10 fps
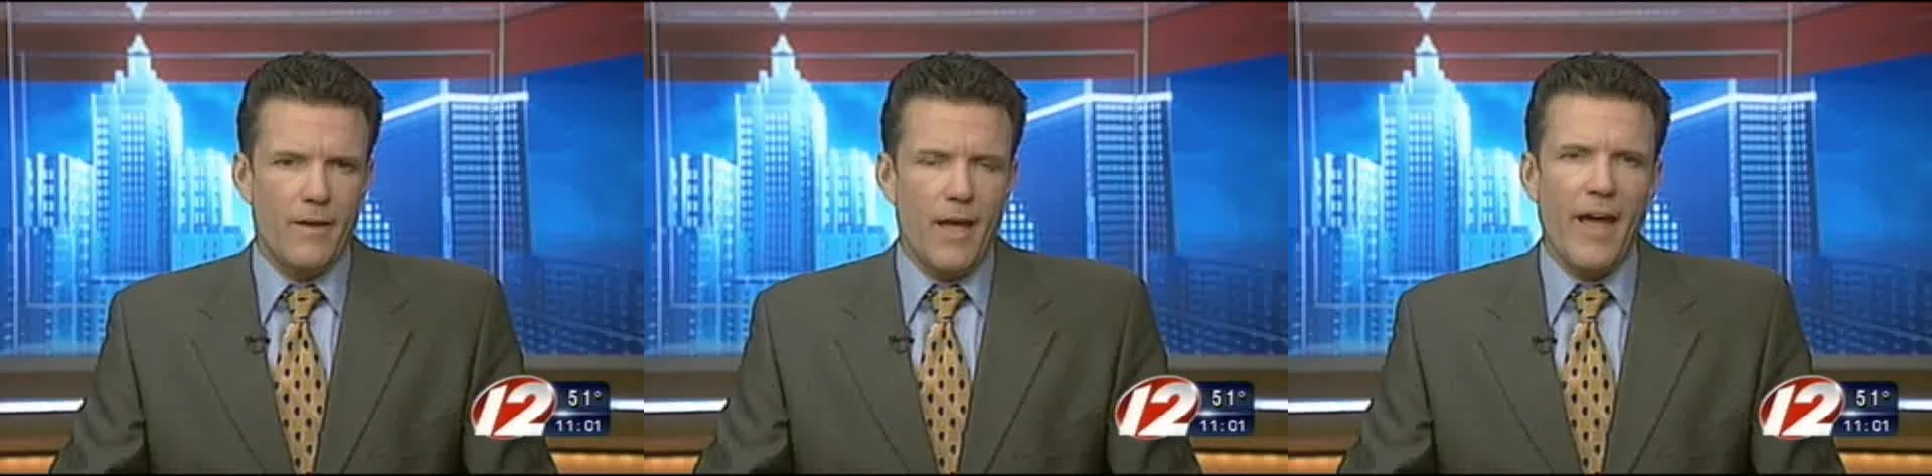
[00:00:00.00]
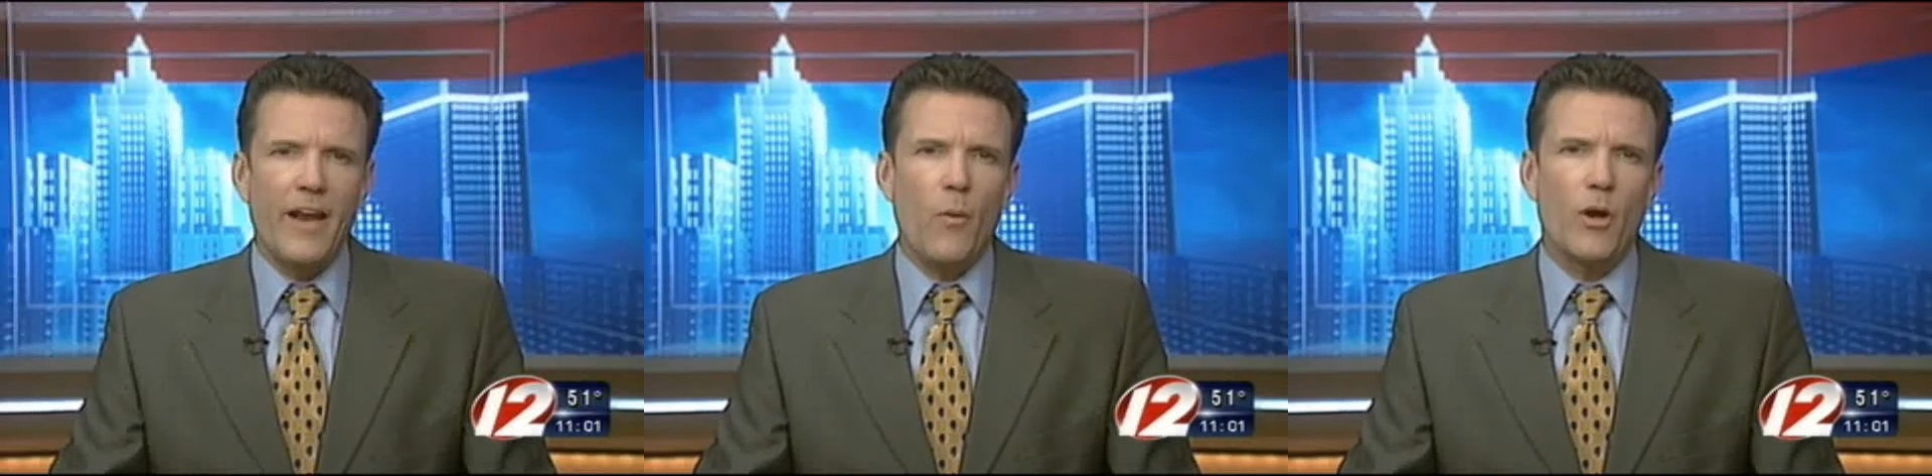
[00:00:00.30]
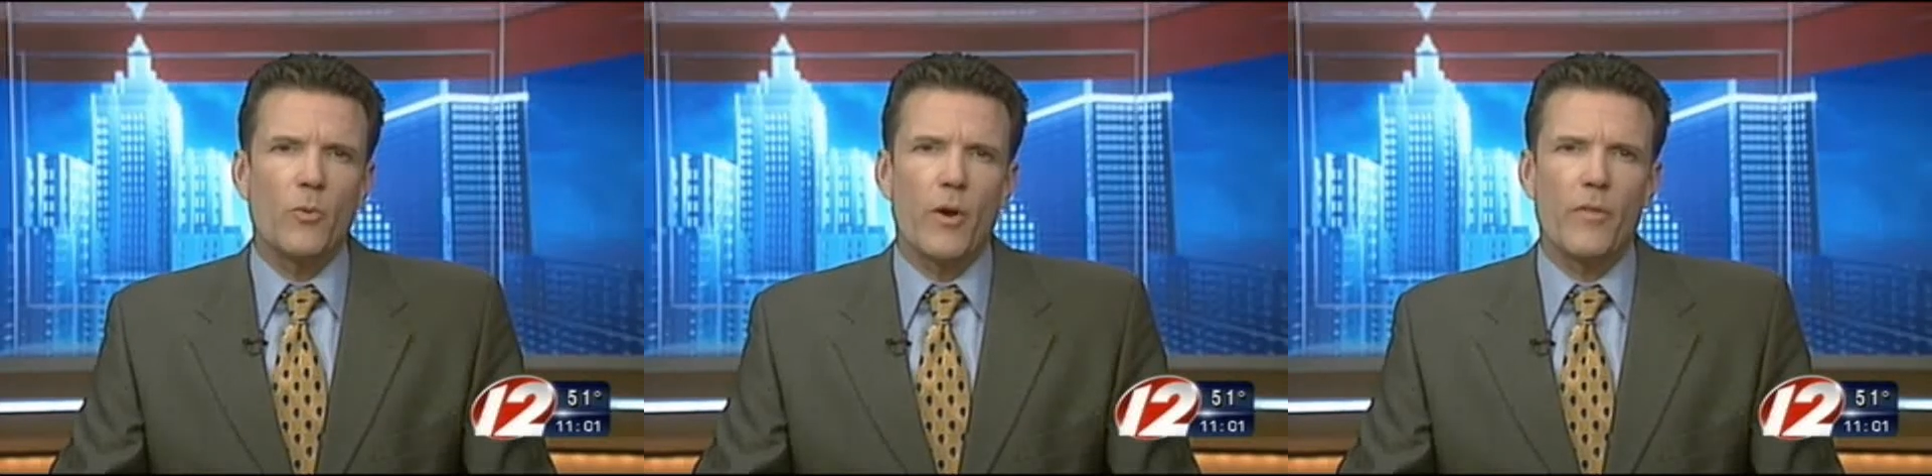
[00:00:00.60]
And now
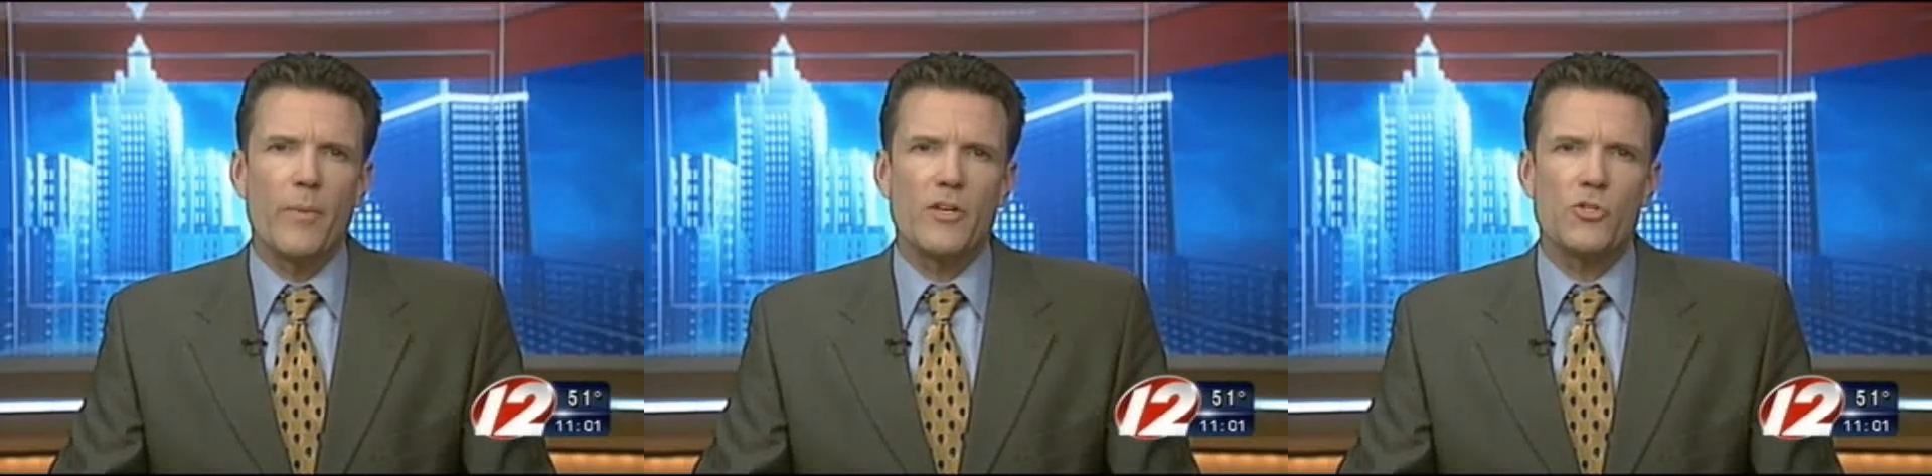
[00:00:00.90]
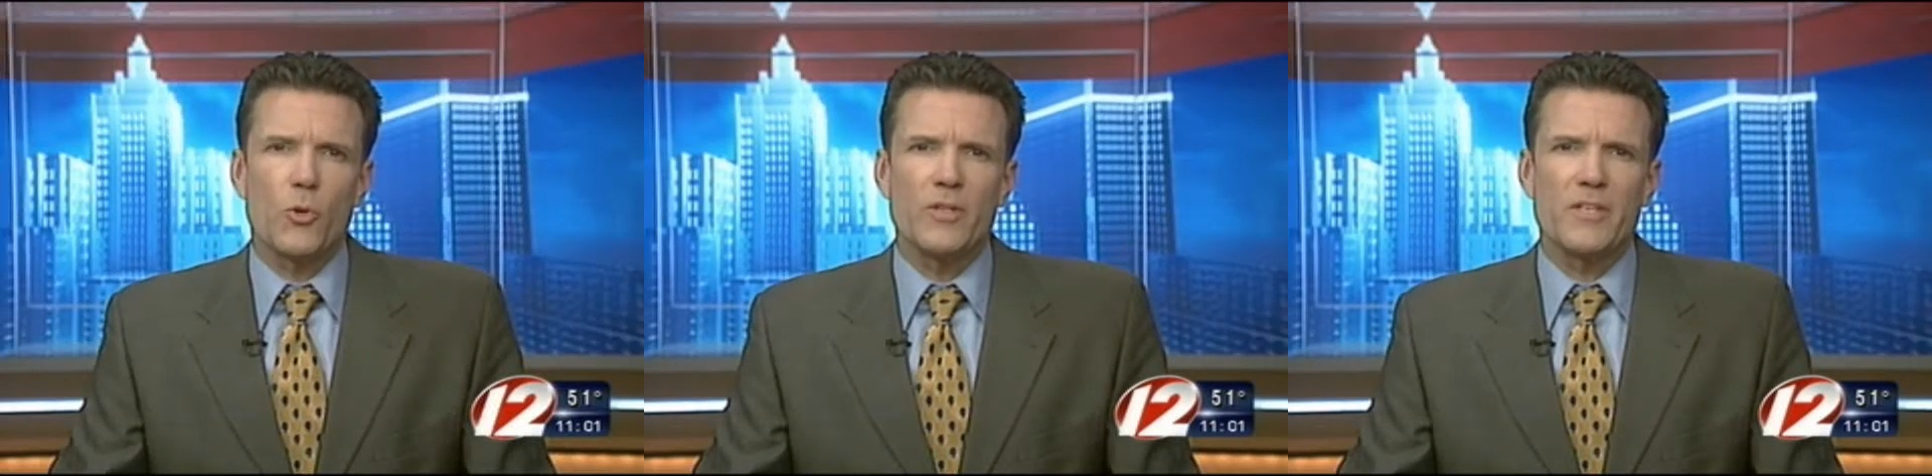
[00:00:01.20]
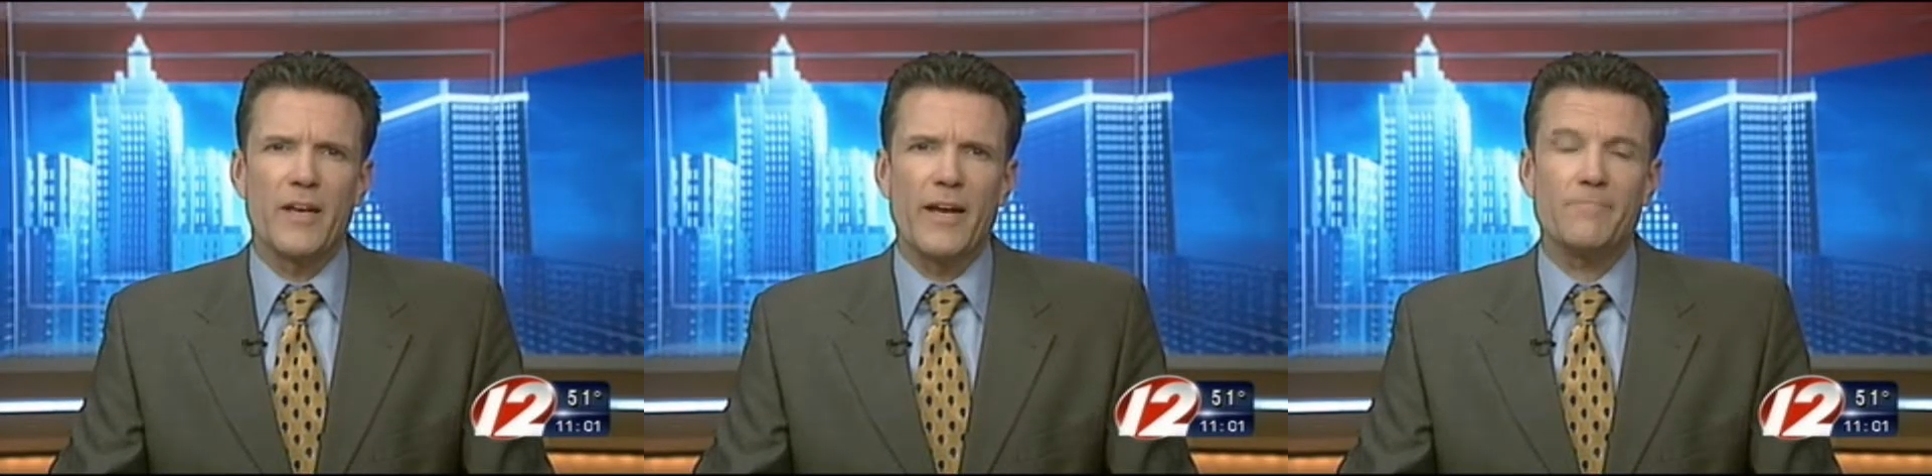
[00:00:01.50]
on to our other big story
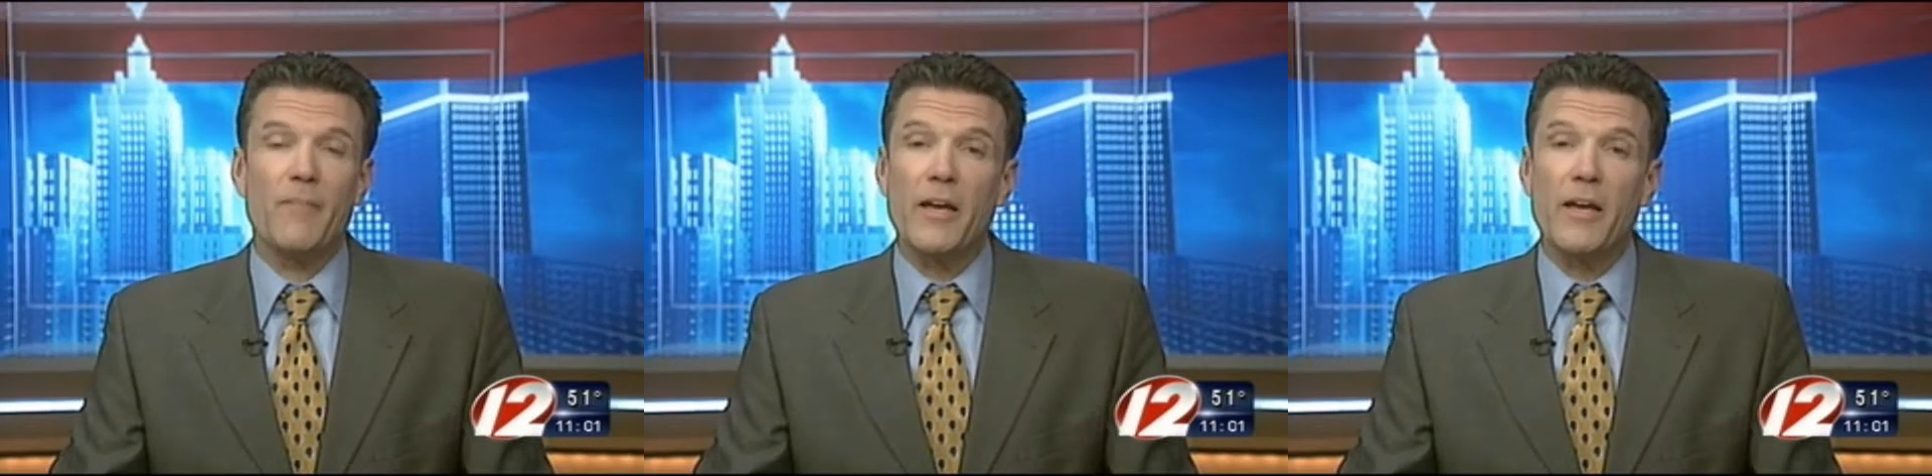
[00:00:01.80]
tonight,